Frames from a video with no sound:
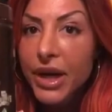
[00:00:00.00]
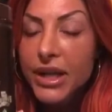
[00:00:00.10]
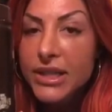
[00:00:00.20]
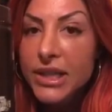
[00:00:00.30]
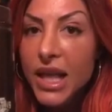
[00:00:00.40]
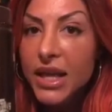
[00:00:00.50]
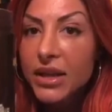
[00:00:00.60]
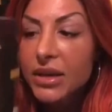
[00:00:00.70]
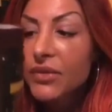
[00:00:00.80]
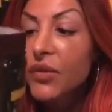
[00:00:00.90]
It's
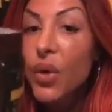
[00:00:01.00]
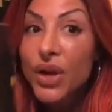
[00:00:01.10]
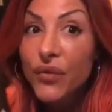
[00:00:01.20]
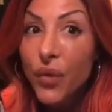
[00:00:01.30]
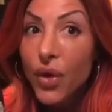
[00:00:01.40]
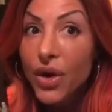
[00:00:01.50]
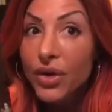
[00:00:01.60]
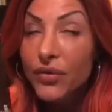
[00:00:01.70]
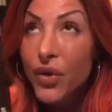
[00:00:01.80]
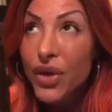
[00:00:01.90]
like
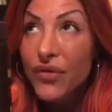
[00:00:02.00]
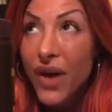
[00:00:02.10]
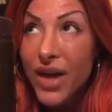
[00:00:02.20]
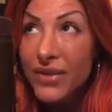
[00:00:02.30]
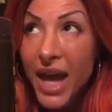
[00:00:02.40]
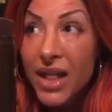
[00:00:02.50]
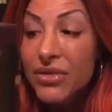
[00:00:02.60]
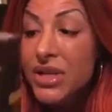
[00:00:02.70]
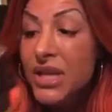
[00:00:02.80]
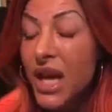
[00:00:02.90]
44, 45
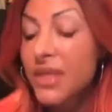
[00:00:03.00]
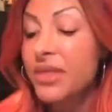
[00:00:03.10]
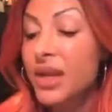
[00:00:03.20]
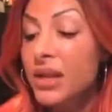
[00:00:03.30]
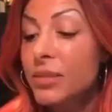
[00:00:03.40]
calories, I think.